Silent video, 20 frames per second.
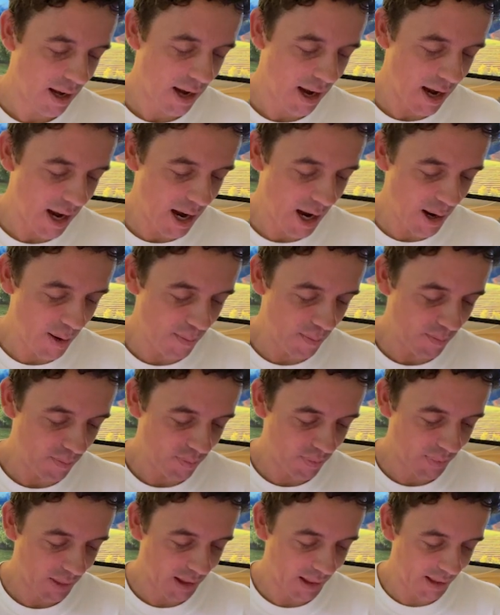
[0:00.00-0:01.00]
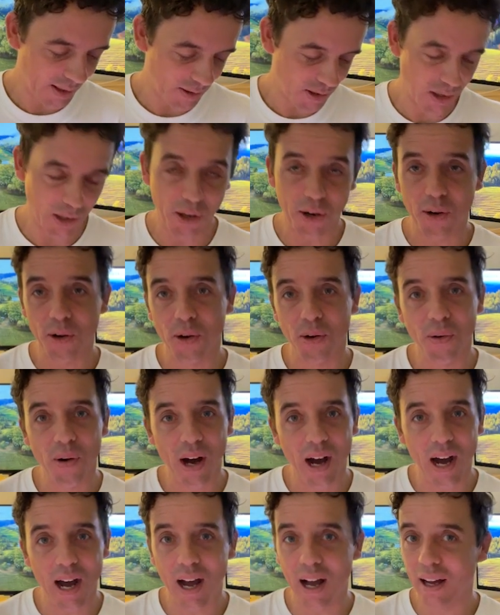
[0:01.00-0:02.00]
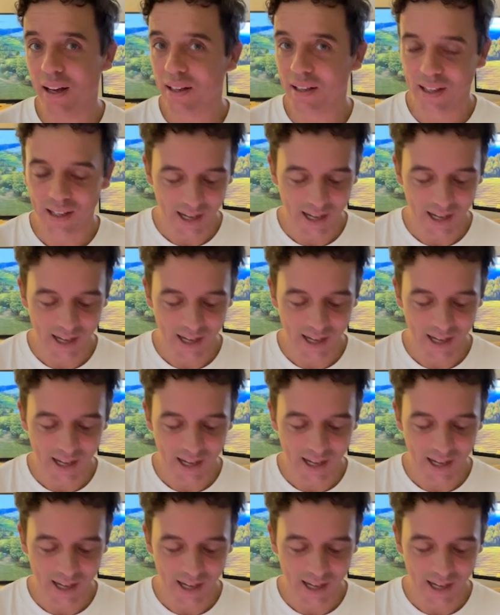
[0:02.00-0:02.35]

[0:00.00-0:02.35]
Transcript: there was a lot of hoo-ha